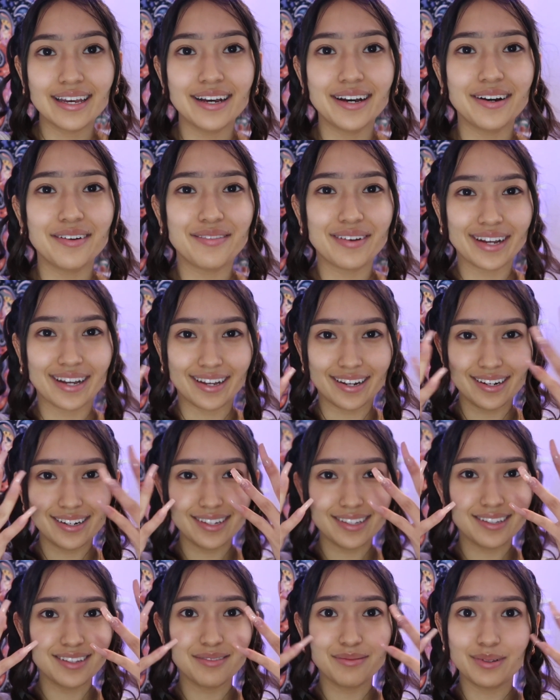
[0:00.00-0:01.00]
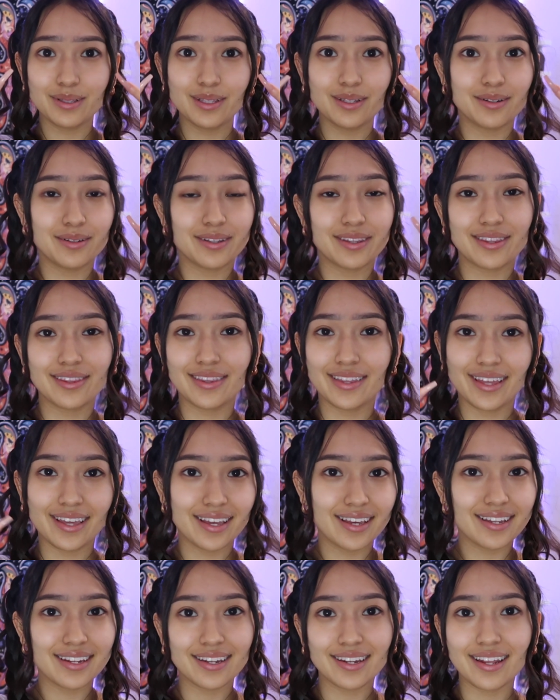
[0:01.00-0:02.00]
I kind of did them a little
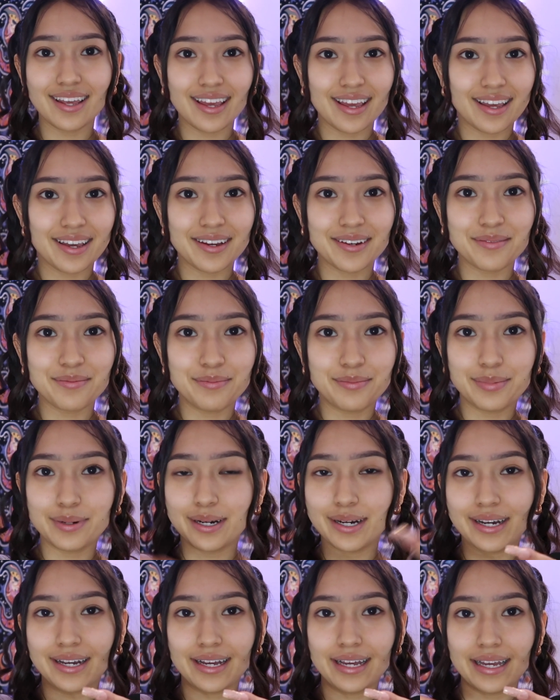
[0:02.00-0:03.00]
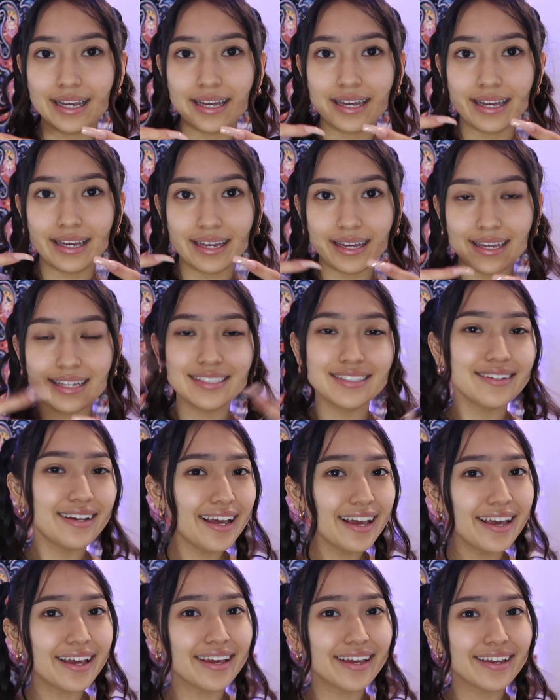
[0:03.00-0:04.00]
thick today, but it's
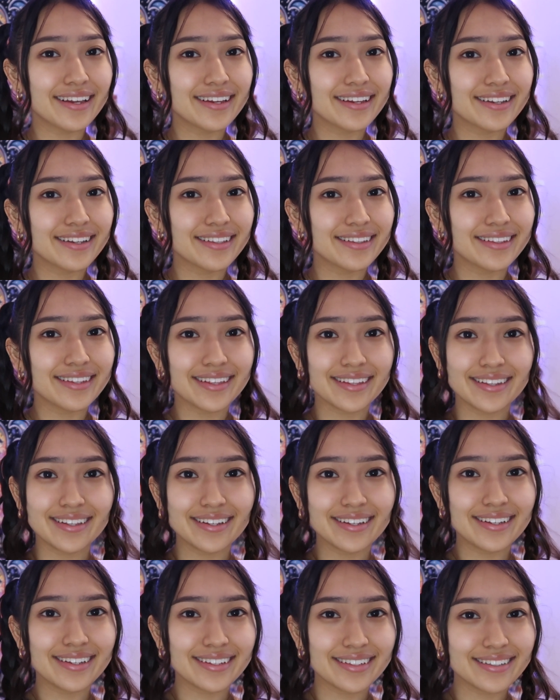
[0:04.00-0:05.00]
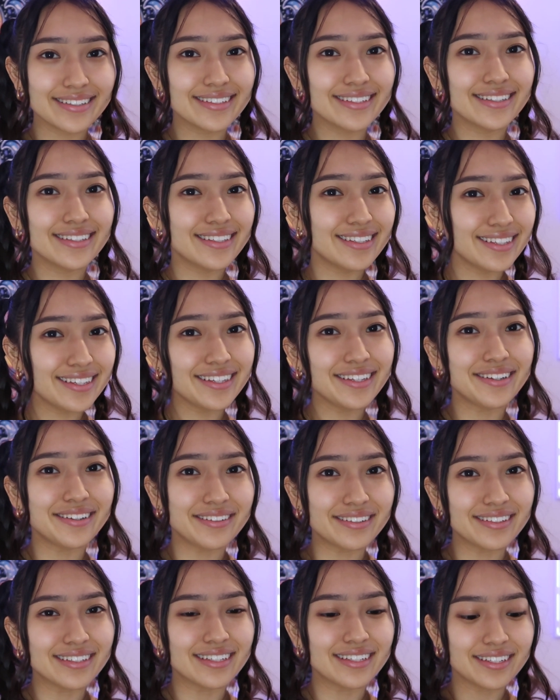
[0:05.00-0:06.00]
okay. They look
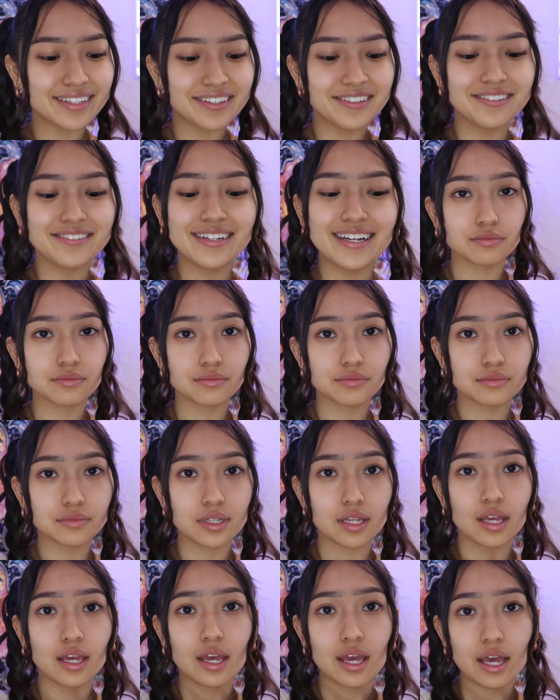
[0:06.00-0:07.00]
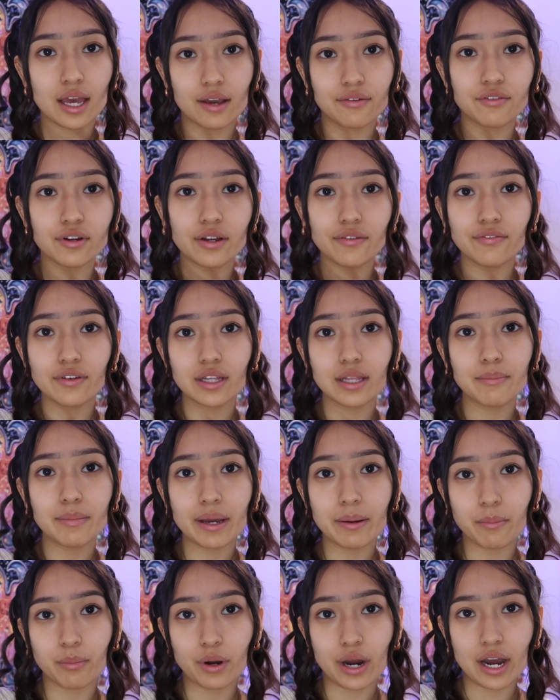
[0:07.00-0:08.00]
cute, you know? After I fill in
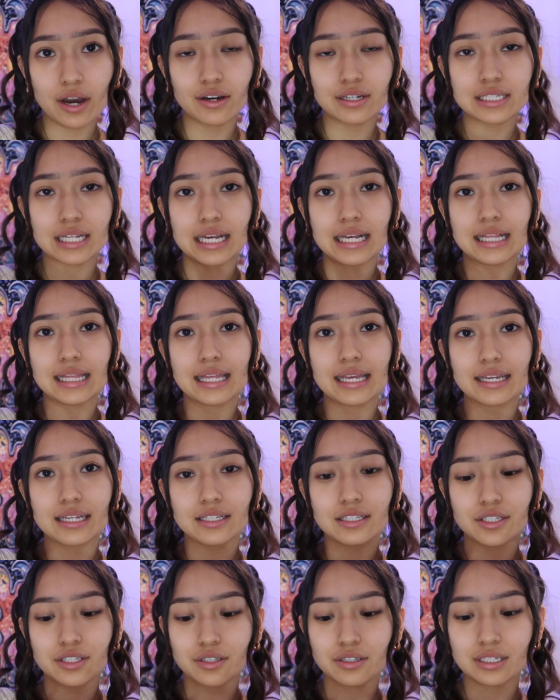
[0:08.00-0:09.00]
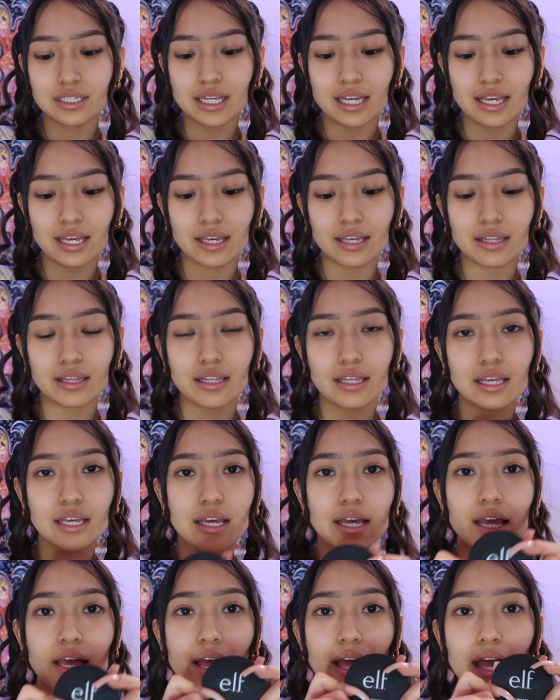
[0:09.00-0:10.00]
my brows, I like to take
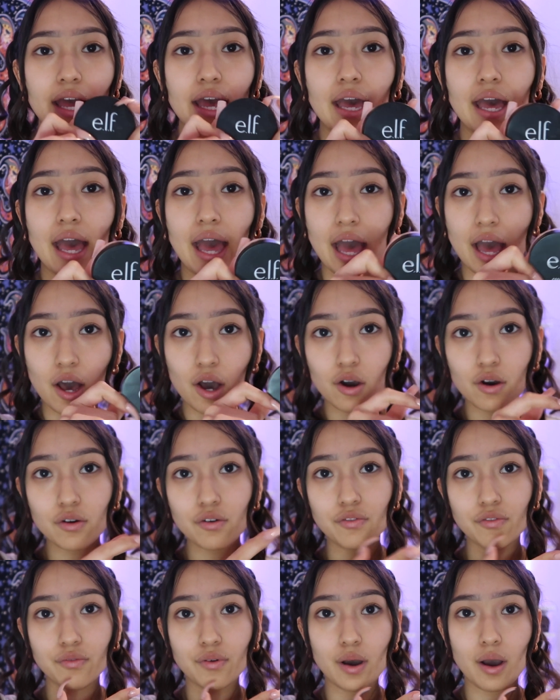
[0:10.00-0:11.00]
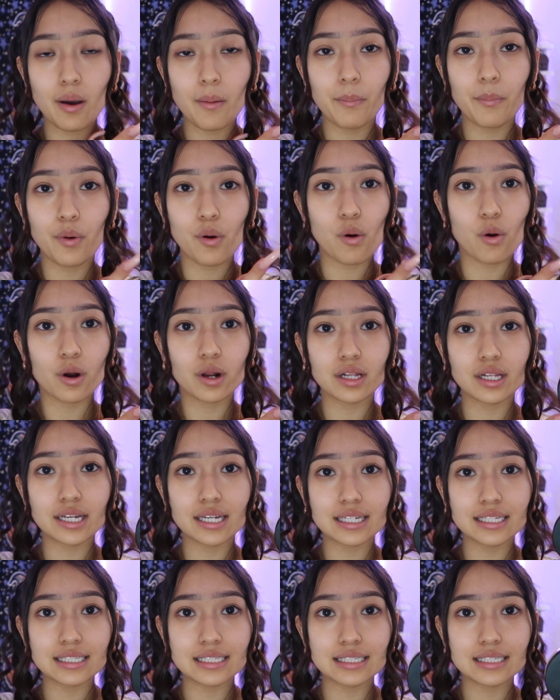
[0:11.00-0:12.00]
the e.l.f.
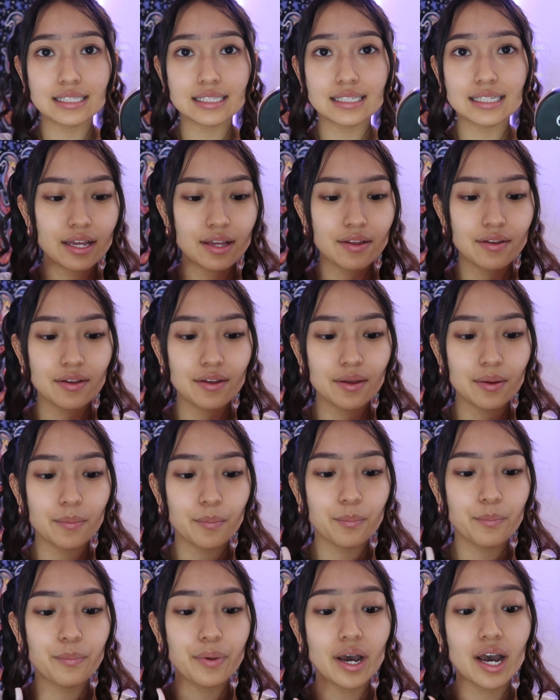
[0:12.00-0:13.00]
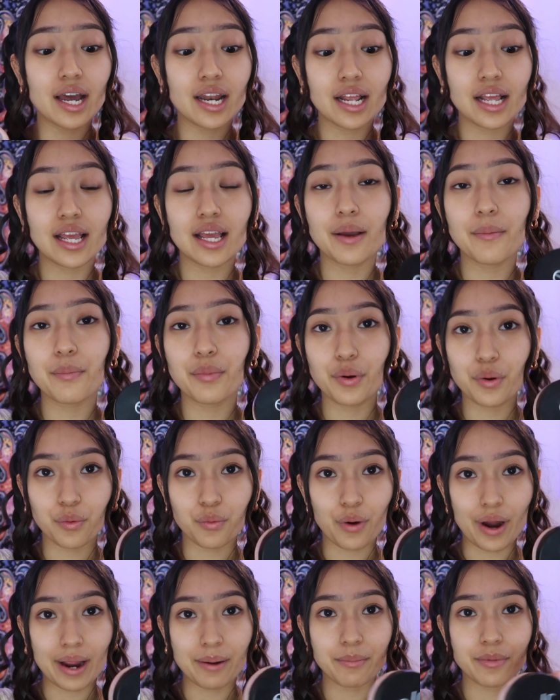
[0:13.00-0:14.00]
poreless putty
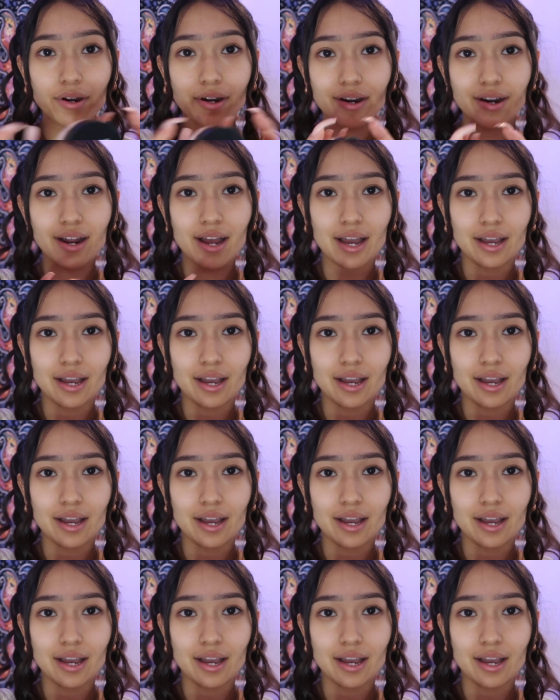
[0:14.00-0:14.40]
primer.